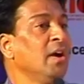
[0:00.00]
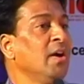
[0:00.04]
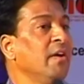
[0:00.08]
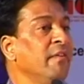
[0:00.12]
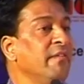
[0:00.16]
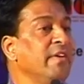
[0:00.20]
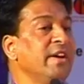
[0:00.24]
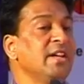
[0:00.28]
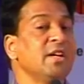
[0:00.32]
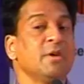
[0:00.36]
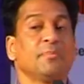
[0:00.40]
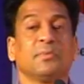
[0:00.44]

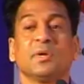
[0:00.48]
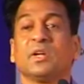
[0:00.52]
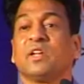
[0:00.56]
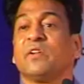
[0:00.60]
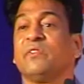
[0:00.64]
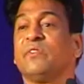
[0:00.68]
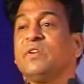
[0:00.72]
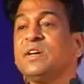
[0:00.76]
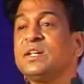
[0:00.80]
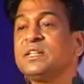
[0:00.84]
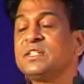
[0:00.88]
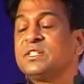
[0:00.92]
When you have to
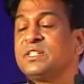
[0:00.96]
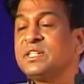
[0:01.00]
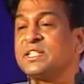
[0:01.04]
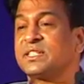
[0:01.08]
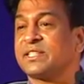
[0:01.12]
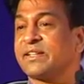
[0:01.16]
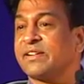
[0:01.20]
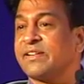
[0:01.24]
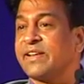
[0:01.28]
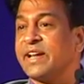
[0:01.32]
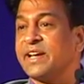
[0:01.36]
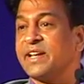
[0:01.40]
reverse this
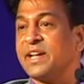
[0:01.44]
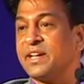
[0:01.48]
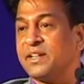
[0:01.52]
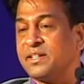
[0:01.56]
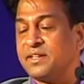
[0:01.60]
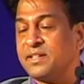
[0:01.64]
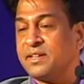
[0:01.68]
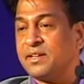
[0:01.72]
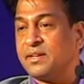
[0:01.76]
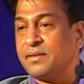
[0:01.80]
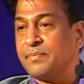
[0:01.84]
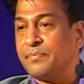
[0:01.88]

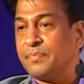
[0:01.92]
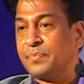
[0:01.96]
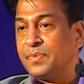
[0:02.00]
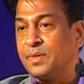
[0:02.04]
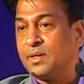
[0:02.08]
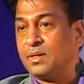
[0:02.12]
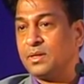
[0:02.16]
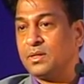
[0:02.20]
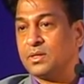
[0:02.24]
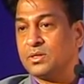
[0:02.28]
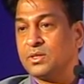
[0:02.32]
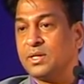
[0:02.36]
credit,
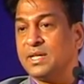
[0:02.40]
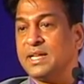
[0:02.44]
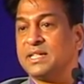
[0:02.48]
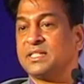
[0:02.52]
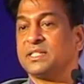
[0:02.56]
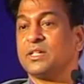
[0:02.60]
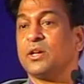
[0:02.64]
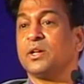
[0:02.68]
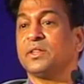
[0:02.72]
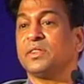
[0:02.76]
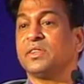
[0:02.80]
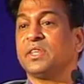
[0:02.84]
so let's
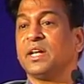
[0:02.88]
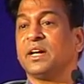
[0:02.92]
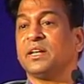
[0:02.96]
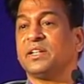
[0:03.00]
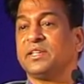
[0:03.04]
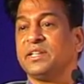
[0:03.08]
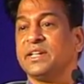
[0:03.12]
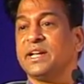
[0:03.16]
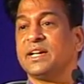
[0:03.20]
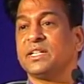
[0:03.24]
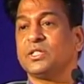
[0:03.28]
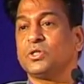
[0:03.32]
say on
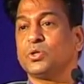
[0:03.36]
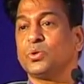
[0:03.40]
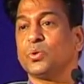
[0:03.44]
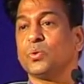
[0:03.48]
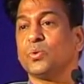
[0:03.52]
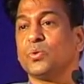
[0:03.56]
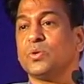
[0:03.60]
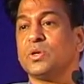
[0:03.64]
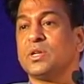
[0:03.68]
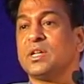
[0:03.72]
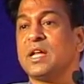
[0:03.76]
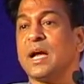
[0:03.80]
30th
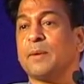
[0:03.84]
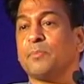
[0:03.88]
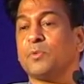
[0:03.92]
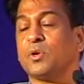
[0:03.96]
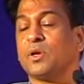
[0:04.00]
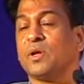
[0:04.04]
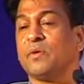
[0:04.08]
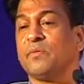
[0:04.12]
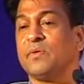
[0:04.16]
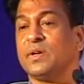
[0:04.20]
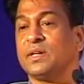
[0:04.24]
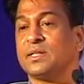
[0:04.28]
June, you have to
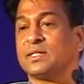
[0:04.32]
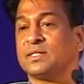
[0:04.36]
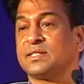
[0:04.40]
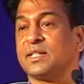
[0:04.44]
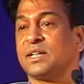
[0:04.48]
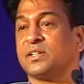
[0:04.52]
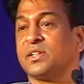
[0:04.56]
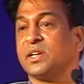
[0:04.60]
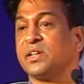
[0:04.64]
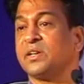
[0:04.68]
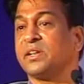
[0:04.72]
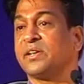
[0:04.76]
reverse
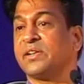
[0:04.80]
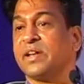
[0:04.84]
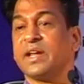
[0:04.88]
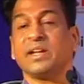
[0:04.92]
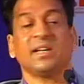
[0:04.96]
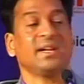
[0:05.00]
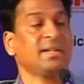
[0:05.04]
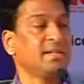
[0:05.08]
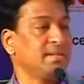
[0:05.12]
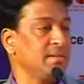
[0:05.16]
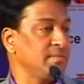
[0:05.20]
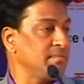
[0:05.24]
certain
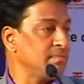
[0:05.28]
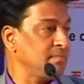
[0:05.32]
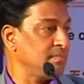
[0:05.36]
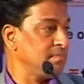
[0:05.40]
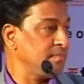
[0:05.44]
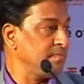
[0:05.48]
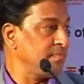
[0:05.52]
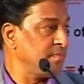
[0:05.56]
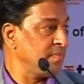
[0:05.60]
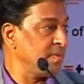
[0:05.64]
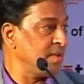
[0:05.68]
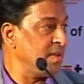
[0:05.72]
credit
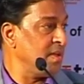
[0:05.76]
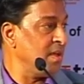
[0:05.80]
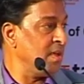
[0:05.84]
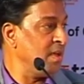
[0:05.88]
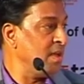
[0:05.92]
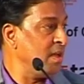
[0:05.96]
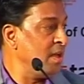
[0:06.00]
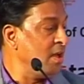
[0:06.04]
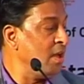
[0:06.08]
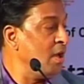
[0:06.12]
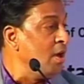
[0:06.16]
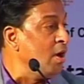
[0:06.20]

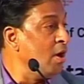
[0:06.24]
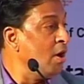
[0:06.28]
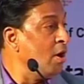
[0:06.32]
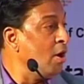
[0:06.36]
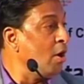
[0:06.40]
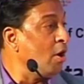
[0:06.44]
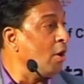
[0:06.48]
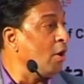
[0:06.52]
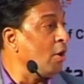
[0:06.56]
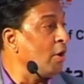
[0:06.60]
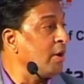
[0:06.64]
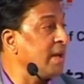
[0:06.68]

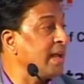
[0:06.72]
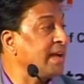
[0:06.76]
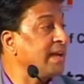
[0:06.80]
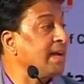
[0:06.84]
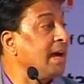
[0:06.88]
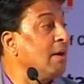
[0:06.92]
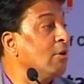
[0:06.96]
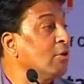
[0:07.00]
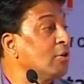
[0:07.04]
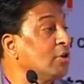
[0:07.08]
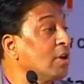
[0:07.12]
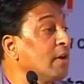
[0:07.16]
on
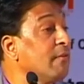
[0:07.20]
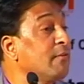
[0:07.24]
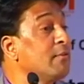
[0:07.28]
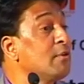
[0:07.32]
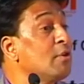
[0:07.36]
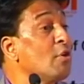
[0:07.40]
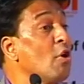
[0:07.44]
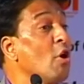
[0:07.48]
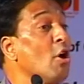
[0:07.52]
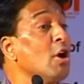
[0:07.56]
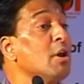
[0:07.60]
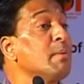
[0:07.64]
account of
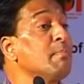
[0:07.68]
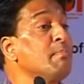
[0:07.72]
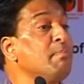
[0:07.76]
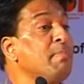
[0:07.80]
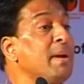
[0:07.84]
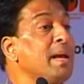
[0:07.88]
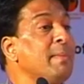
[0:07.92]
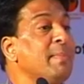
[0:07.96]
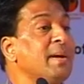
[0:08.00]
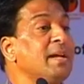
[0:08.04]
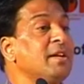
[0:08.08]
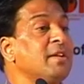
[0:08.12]

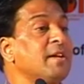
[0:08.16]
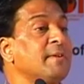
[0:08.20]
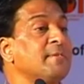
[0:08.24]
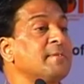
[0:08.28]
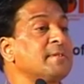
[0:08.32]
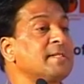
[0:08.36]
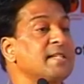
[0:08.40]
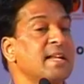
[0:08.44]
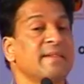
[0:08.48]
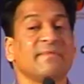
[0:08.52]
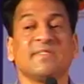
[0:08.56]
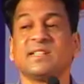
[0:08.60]
non-payment of
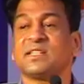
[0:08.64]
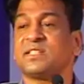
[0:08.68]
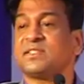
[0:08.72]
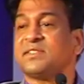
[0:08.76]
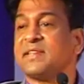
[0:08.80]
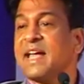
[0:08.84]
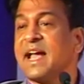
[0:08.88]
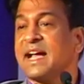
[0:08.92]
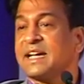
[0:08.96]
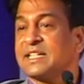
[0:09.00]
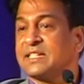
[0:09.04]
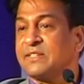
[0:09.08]
service
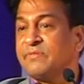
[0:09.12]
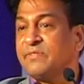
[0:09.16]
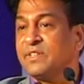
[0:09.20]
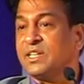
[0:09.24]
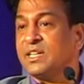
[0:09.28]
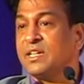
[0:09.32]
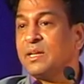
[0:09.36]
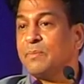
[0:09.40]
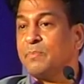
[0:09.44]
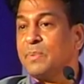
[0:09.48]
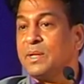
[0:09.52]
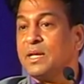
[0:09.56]
tax
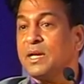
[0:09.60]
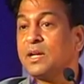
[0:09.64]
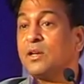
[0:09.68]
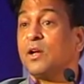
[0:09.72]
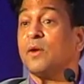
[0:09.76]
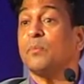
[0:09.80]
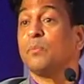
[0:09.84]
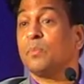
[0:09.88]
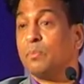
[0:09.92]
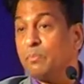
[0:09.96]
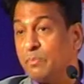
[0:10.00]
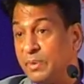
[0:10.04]
within a period
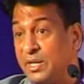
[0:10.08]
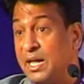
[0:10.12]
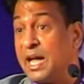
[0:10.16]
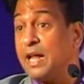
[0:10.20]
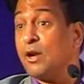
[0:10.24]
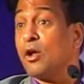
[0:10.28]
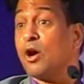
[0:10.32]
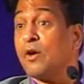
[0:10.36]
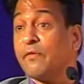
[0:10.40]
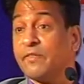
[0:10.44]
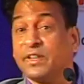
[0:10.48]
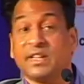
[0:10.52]
of,
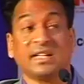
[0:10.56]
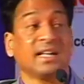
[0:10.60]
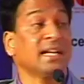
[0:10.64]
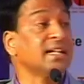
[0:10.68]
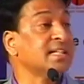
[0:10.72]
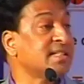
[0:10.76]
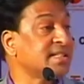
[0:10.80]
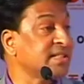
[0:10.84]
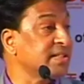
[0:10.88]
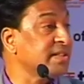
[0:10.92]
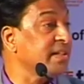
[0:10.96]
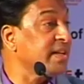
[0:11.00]
along with
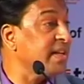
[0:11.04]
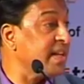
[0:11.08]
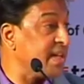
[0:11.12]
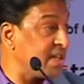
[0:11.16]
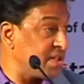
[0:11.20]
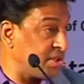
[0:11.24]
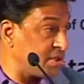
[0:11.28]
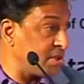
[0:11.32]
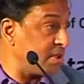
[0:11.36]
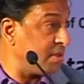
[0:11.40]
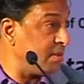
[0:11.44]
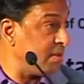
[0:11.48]

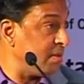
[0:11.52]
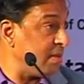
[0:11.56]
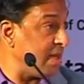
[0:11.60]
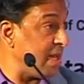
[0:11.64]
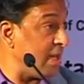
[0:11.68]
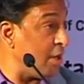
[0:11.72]
consideration.